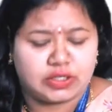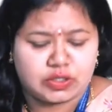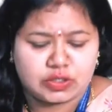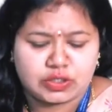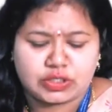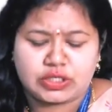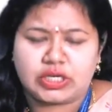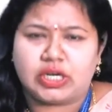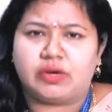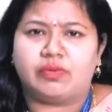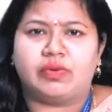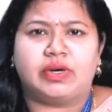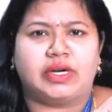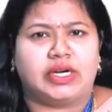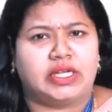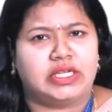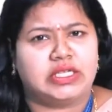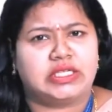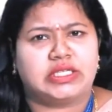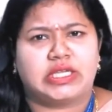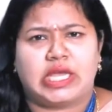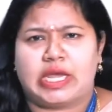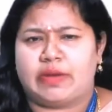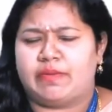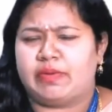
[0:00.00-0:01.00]
nowadays,
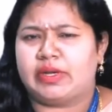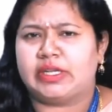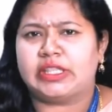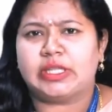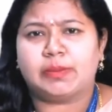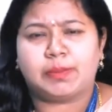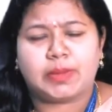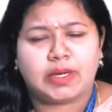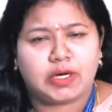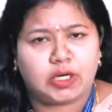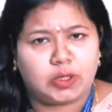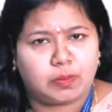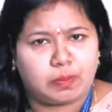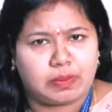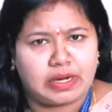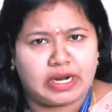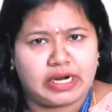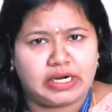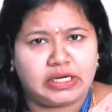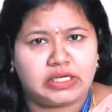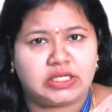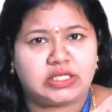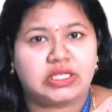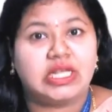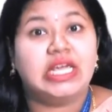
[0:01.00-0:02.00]
even in the power plants,